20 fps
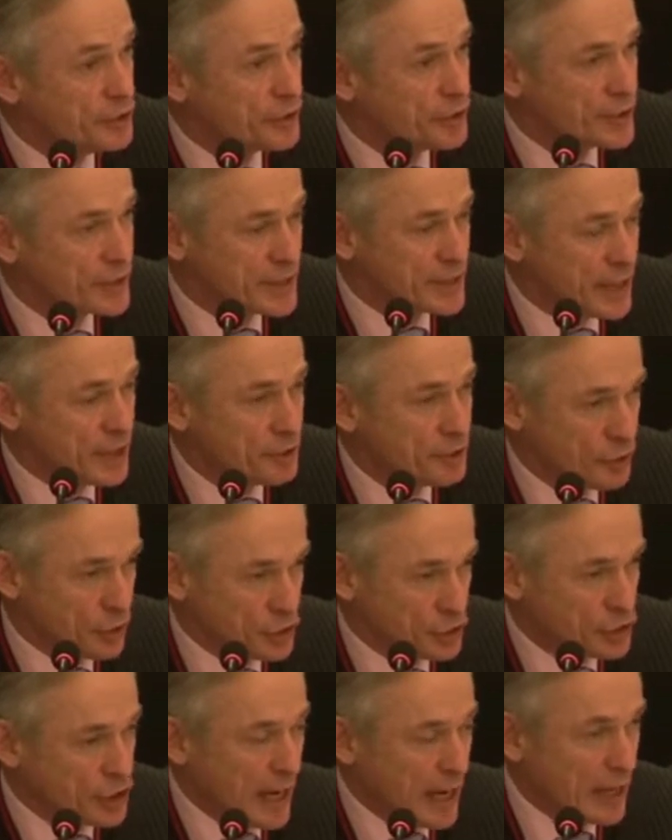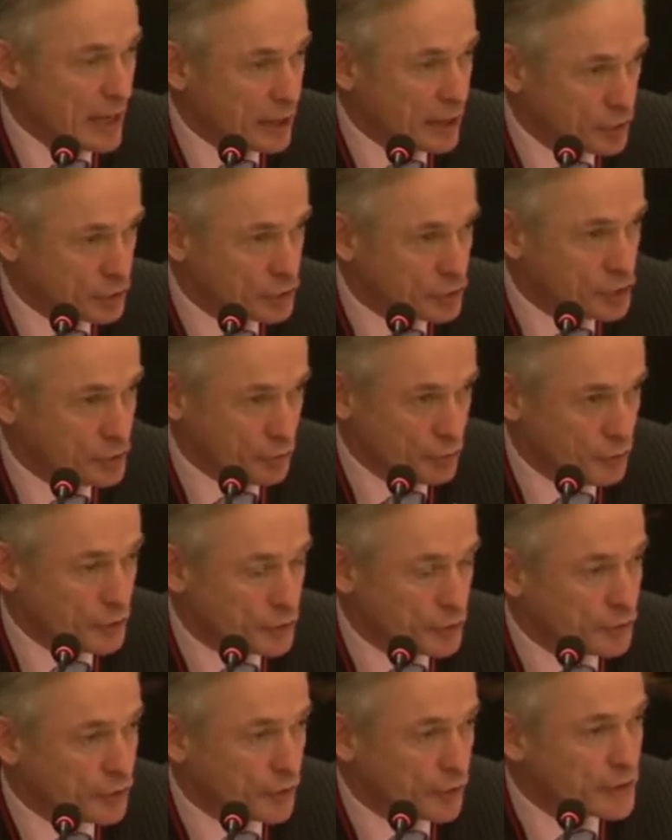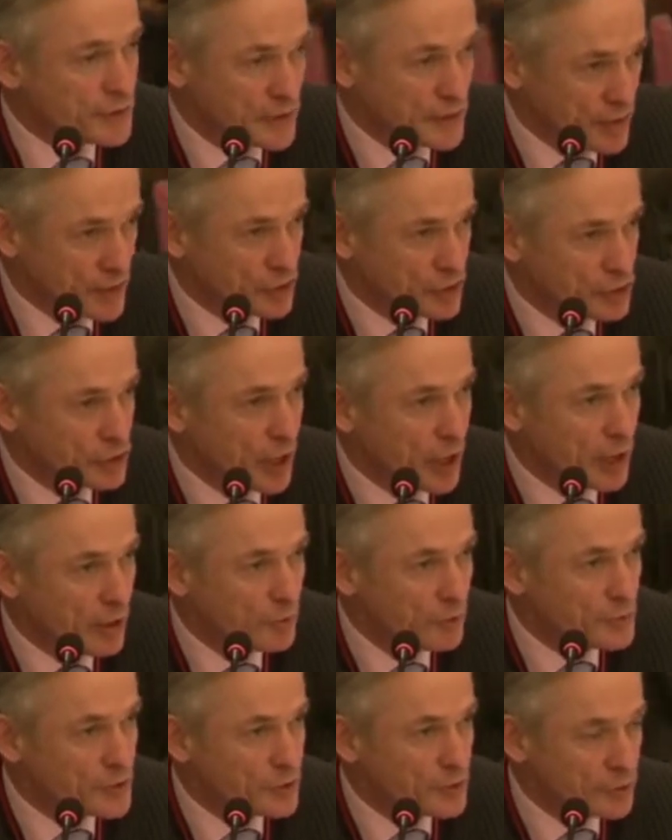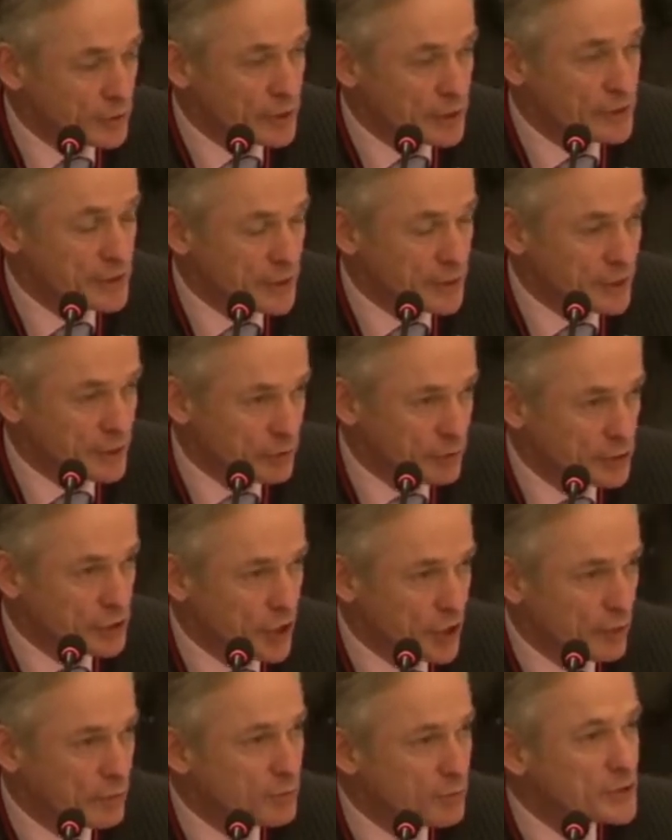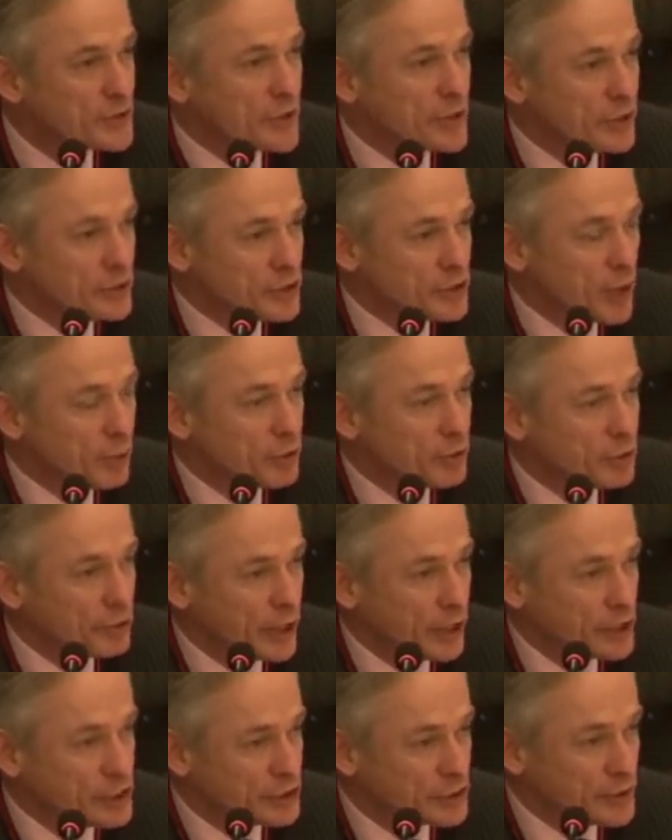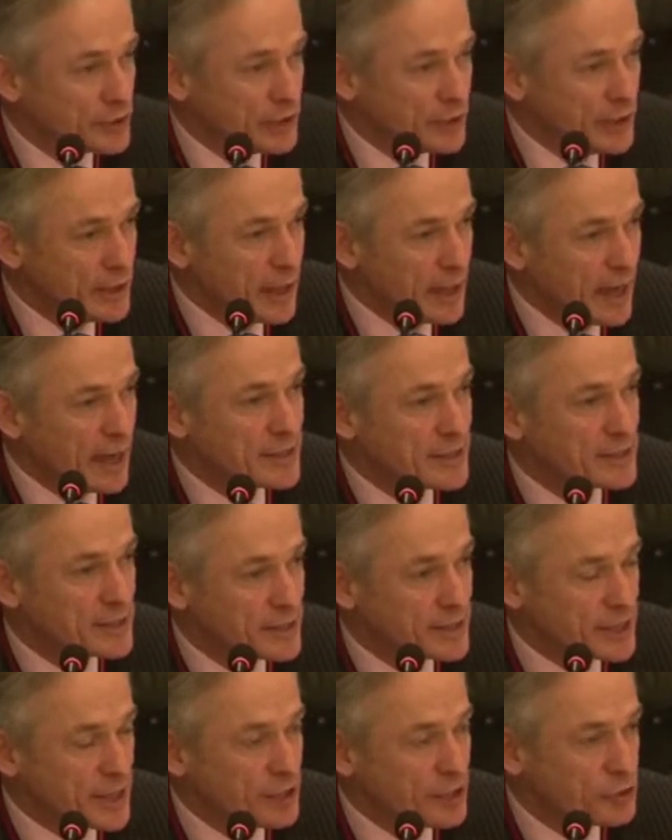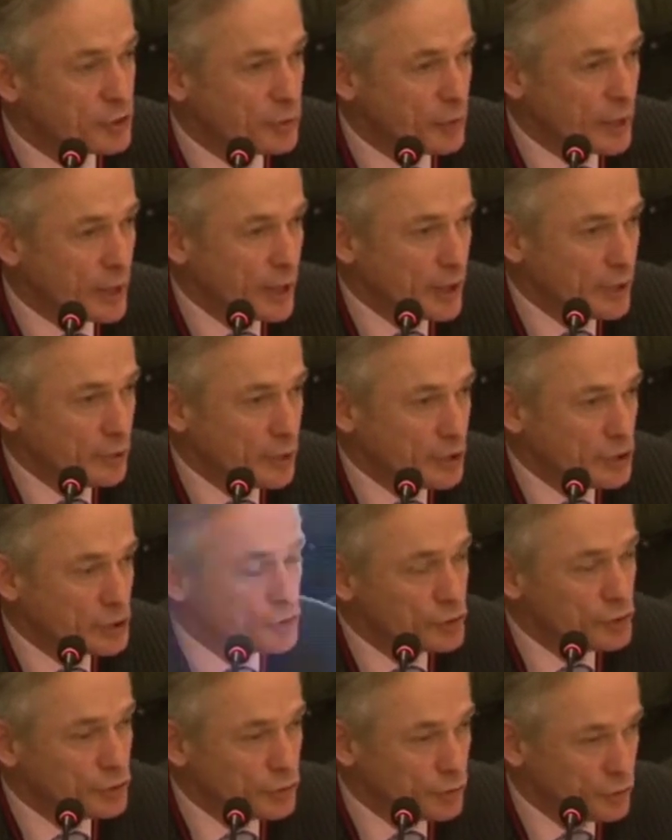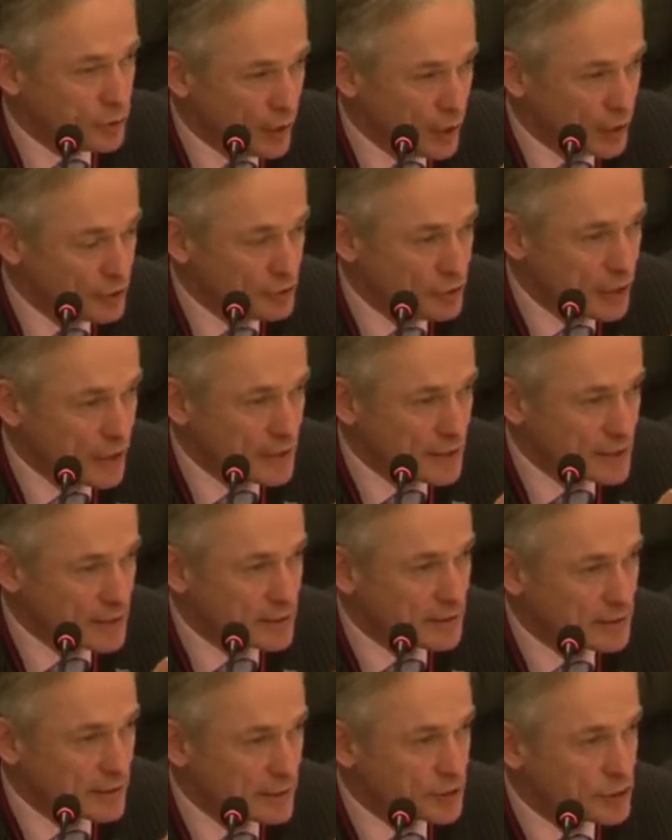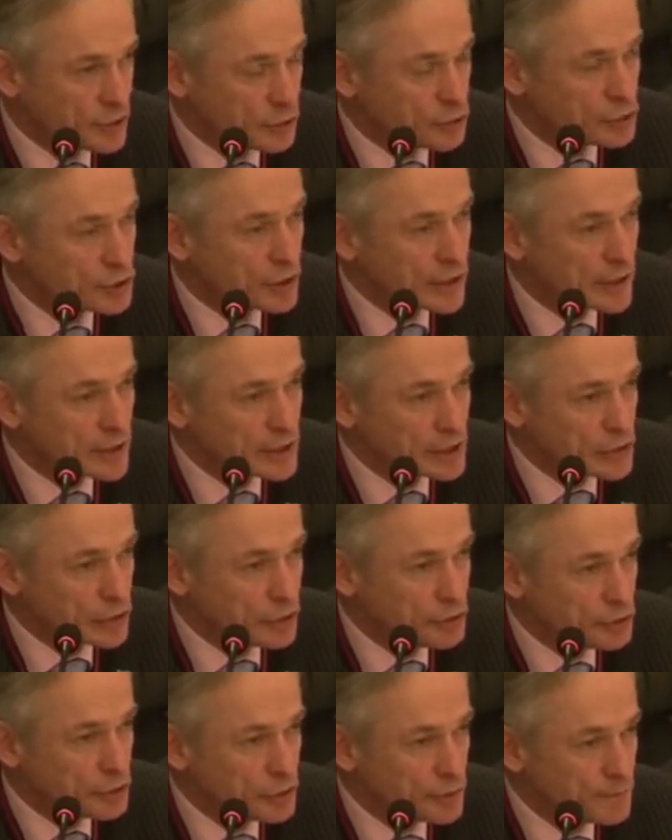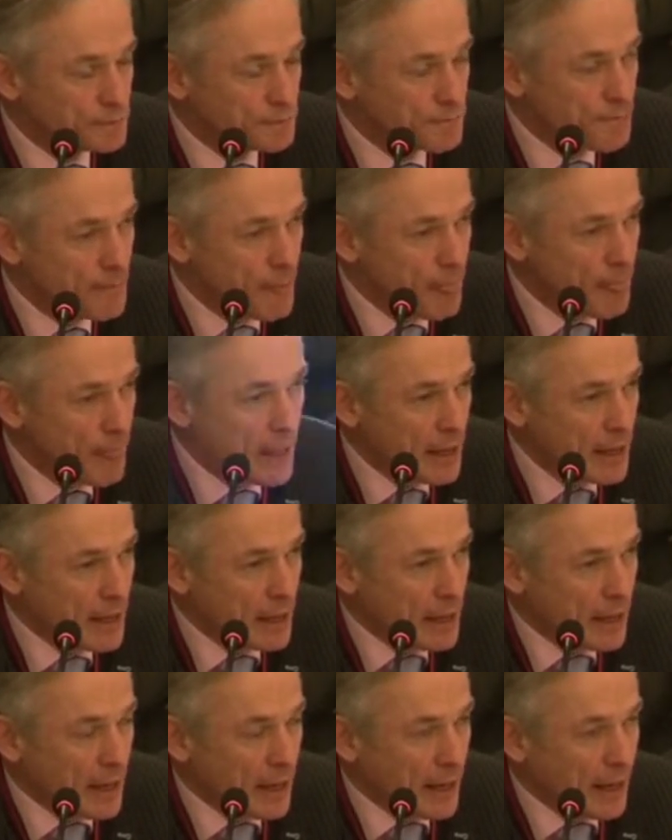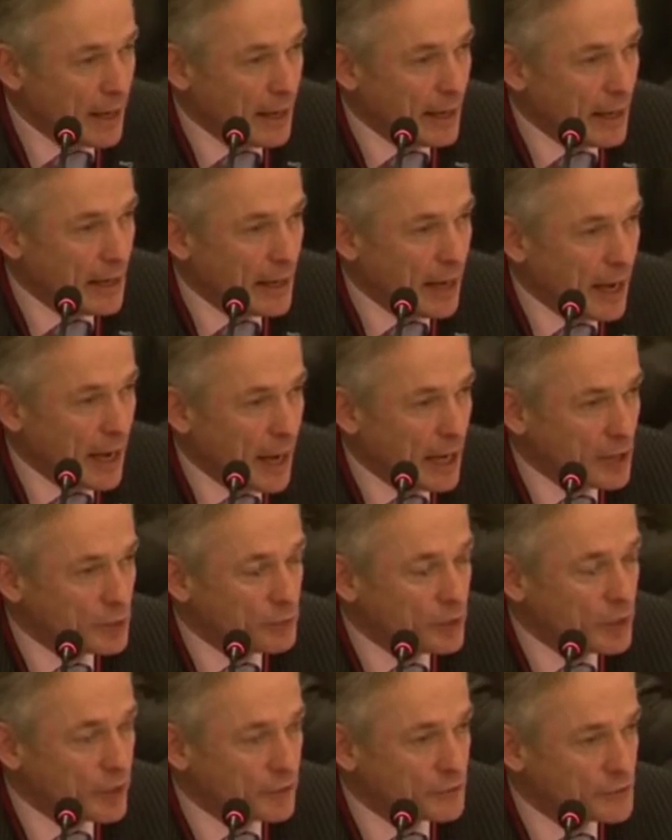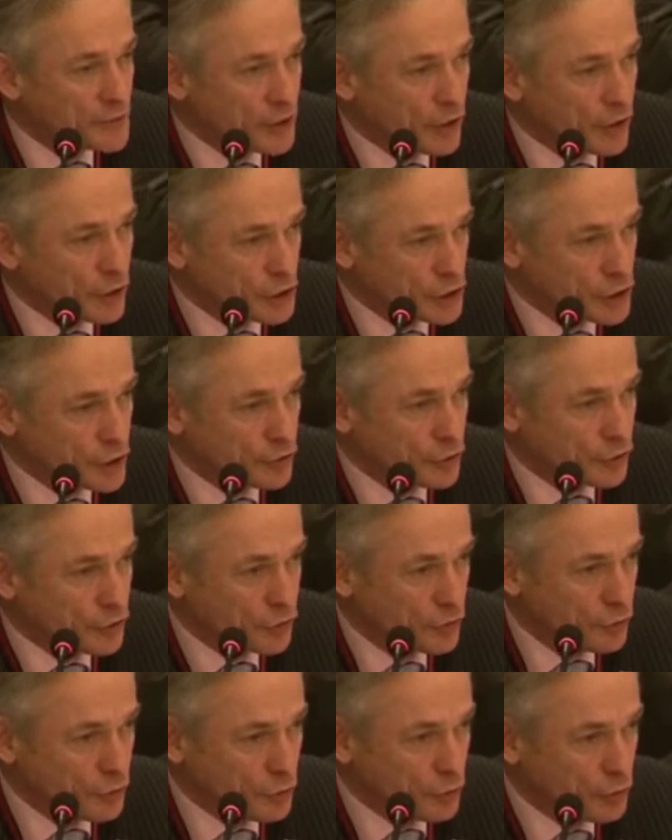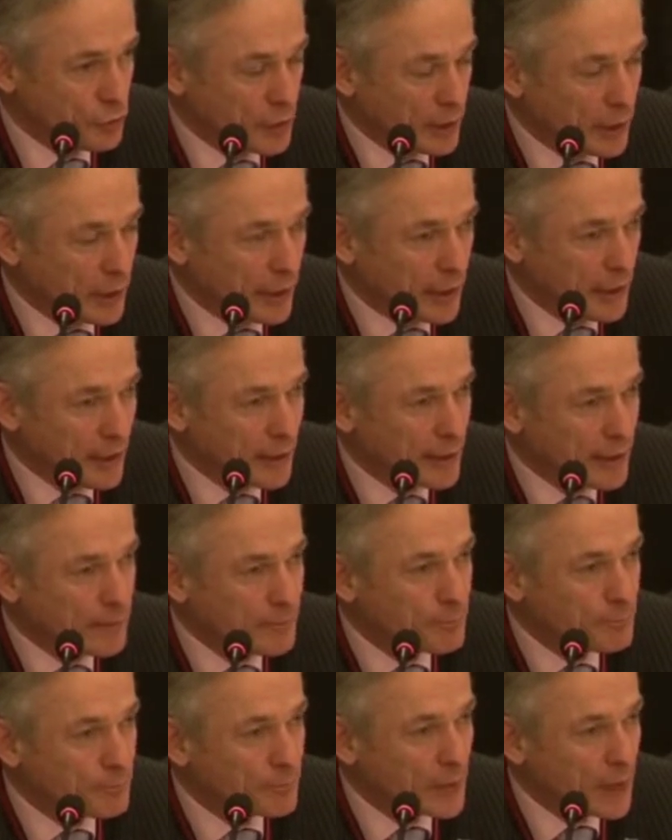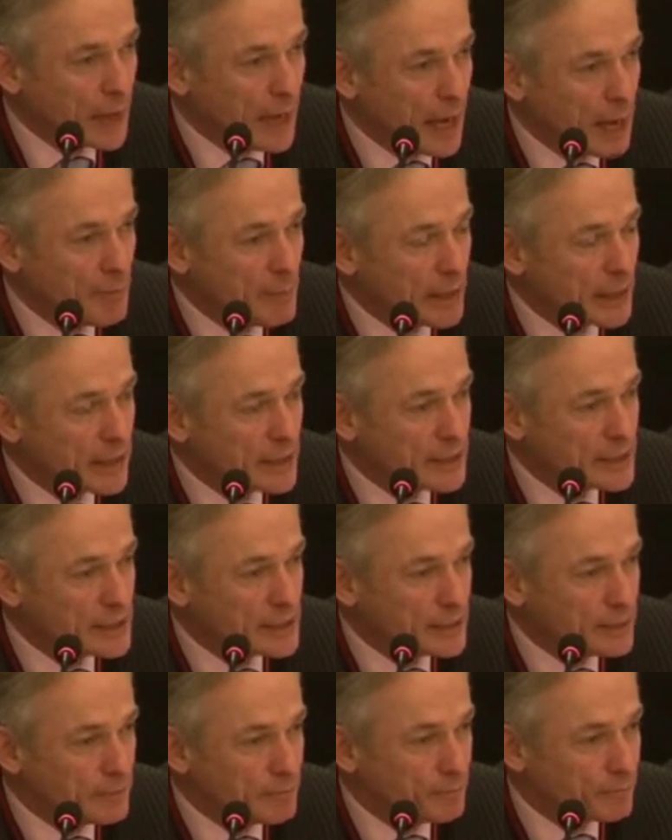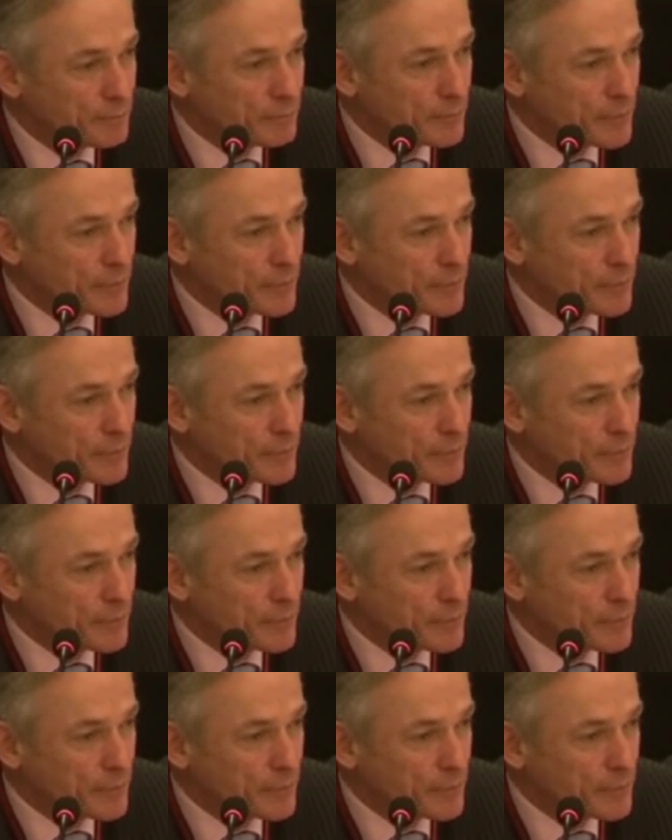the central challenge, which for us is jobs. We see jobs and job creation as the central way in which you address social exclusion. And we have sought through a mechanism